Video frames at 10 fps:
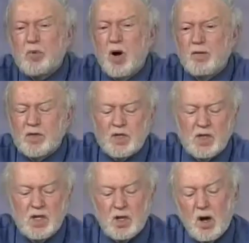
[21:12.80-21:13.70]

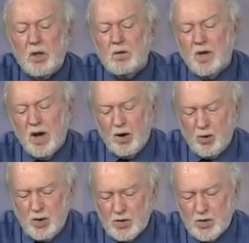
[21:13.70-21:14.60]
privacy in other
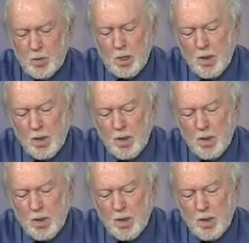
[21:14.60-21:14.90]
areas